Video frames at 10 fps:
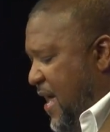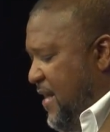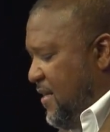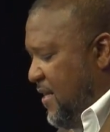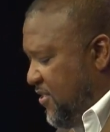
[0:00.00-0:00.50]

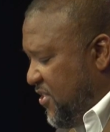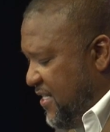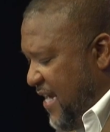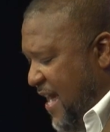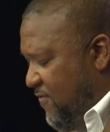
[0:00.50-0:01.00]
and
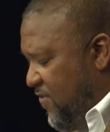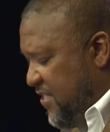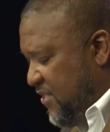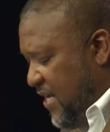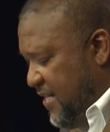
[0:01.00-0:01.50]
listened
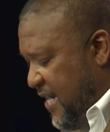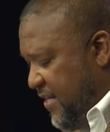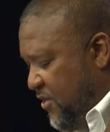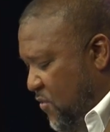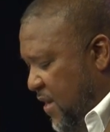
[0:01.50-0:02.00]
every
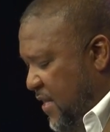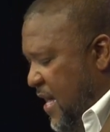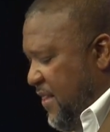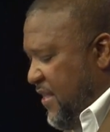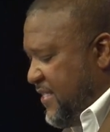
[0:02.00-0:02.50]
Sunday during
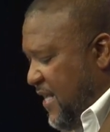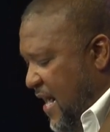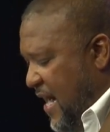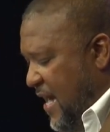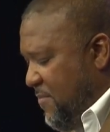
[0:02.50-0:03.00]
the
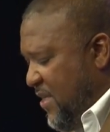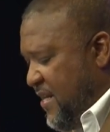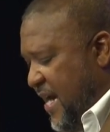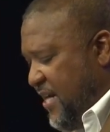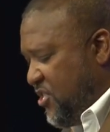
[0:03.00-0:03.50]
time the
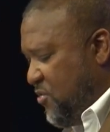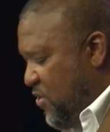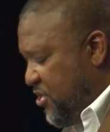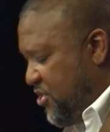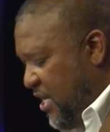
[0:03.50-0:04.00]
nation
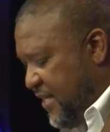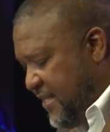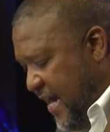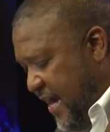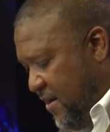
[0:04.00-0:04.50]
was
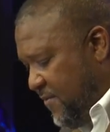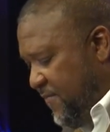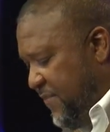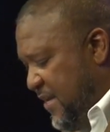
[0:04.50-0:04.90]
shut down.